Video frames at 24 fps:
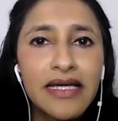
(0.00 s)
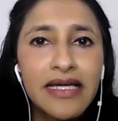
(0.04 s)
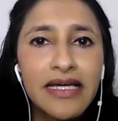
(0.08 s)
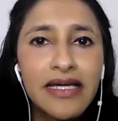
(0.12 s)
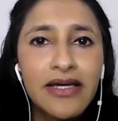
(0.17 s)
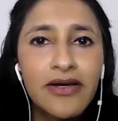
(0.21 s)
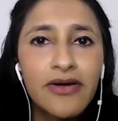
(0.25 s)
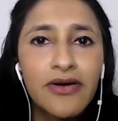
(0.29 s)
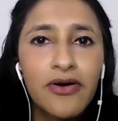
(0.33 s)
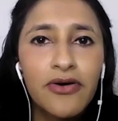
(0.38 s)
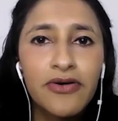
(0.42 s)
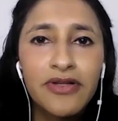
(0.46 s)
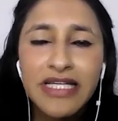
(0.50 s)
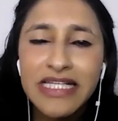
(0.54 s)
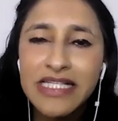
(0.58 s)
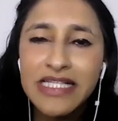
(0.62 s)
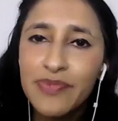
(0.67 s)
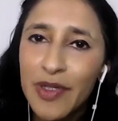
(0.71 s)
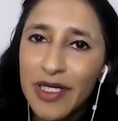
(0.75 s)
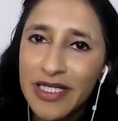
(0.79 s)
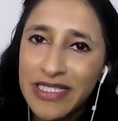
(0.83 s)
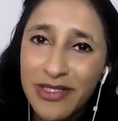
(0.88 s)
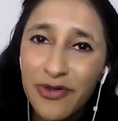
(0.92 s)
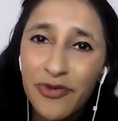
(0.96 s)
He
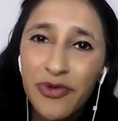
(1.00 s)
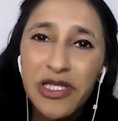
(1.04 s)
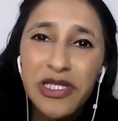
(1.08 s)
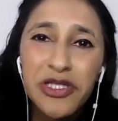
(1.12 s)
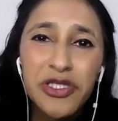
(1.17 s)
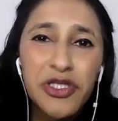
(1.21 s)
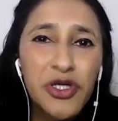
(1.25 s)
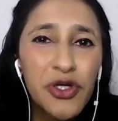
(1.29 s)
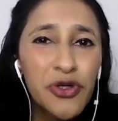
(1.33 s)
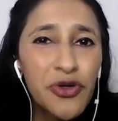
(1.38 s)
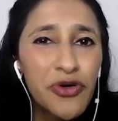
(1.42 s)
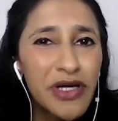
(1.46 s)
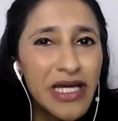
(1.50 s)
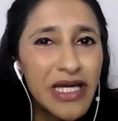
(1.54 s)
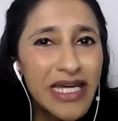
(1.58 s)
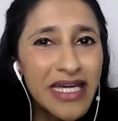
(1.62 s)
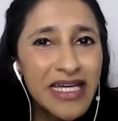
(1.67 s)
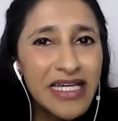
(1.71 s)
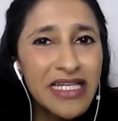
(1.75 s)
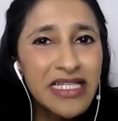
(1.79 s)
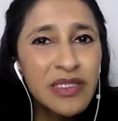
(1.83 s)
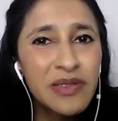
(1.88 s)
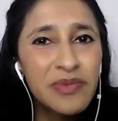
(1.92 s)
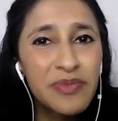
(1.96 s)
only spells it with two
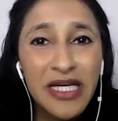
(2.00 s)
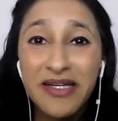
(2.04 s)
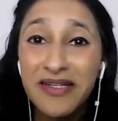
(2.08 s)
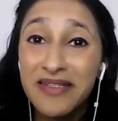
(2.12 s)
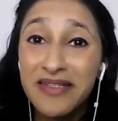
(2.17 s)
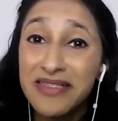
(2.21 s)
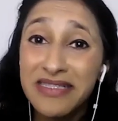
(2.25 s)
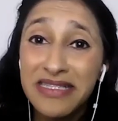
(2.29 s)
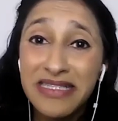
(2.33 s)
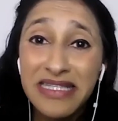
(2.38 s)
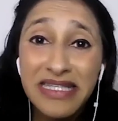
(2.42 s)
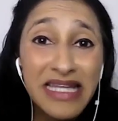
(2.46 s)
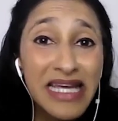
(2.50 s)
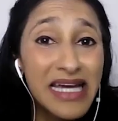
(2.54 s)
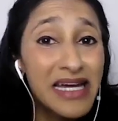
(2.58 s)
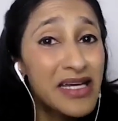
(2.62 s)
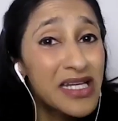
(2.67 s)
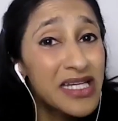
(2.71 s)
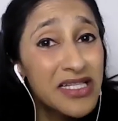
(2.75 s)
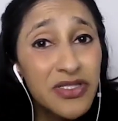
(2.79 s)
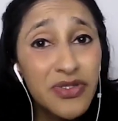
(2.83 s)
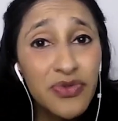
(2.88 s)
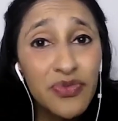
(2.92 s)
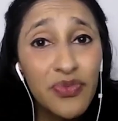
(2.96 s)
E's because
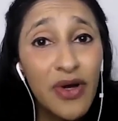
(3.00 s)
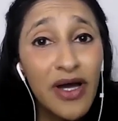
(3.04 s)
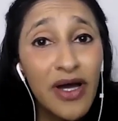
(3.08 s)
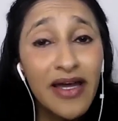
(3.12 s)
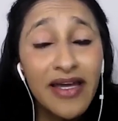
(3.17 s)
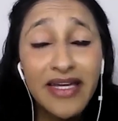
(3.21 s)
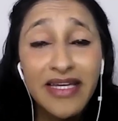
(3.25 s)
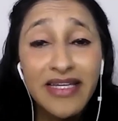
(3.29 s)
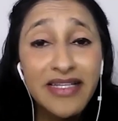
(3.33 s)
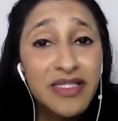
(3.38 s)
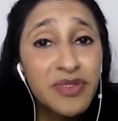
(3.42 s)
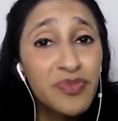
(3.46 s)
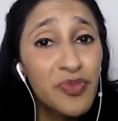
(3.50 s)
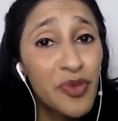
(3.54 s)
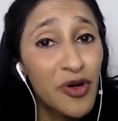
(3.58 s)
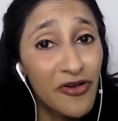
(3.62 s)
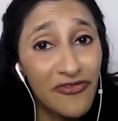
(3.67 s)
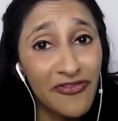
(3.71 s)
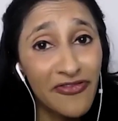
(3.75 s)
that is why he is